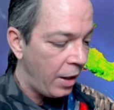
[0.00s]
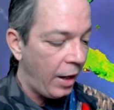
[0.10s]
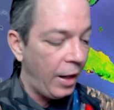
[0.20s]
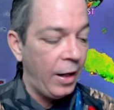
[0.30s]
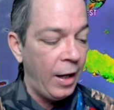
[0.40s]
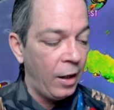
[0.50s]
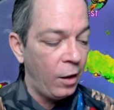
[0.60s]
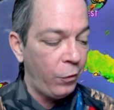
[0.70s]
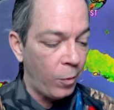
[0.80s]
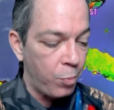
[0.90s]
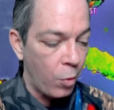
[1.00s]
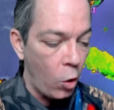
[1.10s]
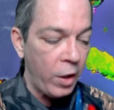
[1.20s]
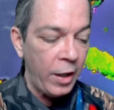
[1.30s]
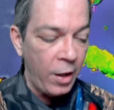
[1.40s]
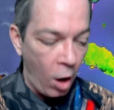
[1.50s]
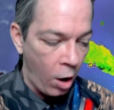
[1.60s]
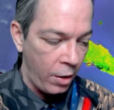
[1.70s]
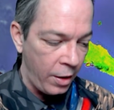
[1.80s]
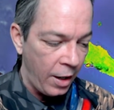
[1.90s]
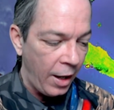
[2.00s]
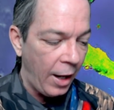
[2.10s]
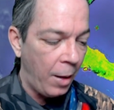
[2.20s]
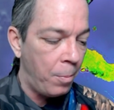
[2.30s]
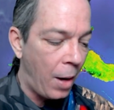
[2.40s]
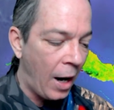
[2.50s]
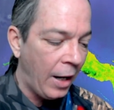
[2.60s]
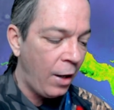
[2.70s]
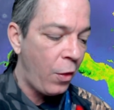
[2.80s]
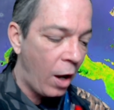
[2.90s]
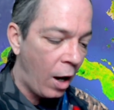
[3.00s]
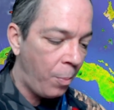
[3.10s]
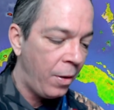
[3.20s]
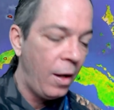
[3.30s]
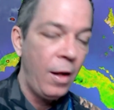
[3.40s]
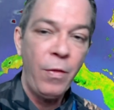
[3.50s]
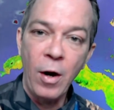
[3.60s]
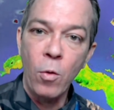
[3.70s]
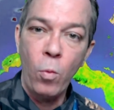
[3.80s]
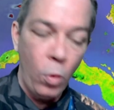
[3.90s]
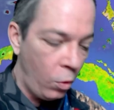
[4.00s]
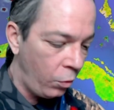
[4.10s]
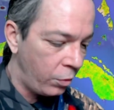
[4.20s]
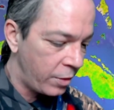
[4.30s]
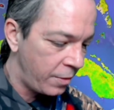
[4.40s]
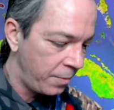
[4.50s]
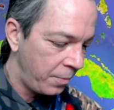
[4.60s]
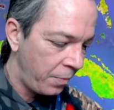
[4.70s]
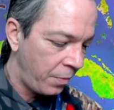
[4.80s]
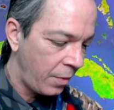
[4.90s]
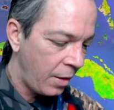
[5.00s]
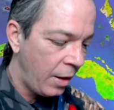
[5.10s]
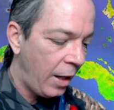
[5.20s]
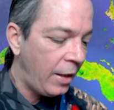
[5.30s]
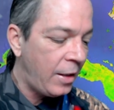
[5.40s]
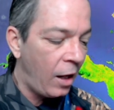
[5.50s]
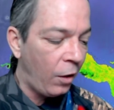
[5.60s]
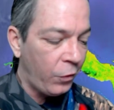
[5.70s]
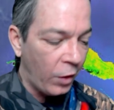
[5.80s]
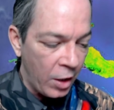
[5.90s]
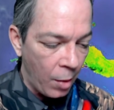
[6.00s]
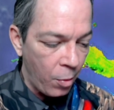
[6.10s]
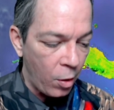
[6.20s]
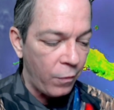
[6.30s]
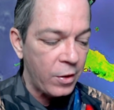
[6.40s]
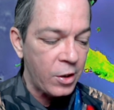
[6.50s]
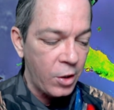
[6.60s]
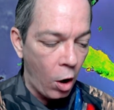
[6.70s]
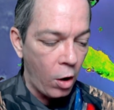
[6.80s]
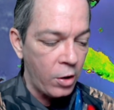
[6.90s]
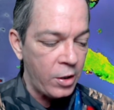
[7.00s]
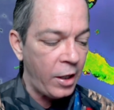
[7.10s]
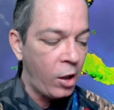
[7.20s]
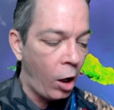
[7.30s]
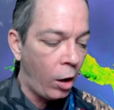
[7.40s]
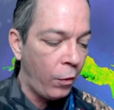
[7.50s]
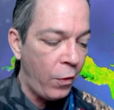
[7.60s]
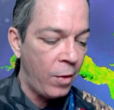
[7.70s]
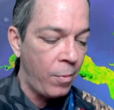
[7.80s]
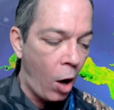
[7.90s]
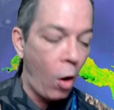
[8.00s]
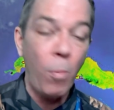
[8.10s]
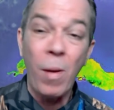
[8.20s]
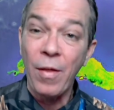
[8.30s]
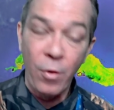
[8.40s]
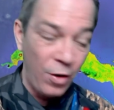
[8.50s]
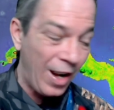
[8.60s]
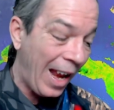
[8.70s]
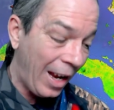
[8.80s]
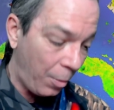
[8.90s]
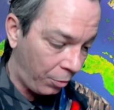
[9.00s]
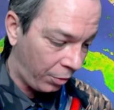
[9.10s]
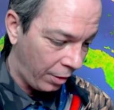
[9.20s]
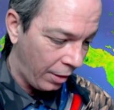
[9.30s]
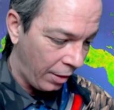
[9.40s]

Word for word: He healeth the broken in heart, and bindeth up their wounds. He telleth the number of the stars. He calleth them all by their names.